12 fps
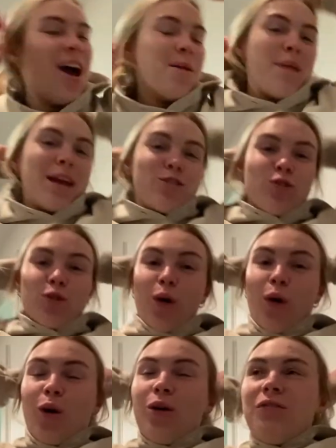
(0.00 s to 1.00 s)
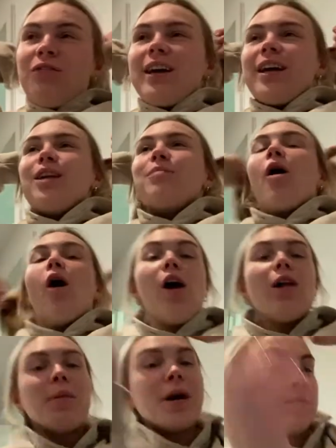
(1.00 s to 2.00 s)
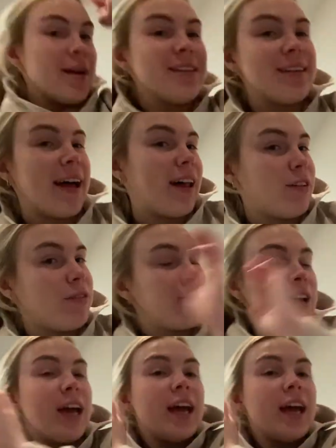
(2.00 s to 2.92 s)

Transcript: made it through the whole film all by myself.